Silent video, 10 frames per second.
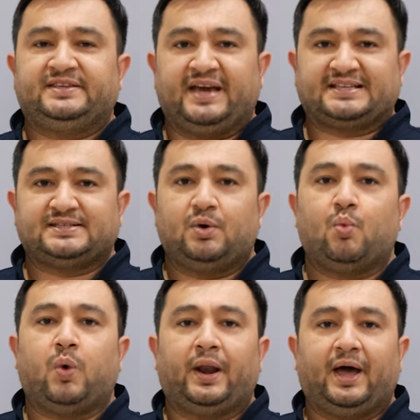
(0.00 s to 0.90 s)
Yes,
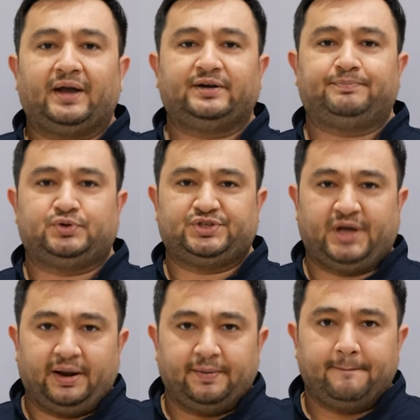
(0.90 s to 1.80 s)

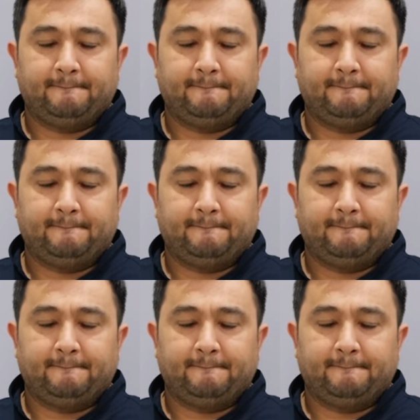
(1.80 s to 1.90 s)
100%.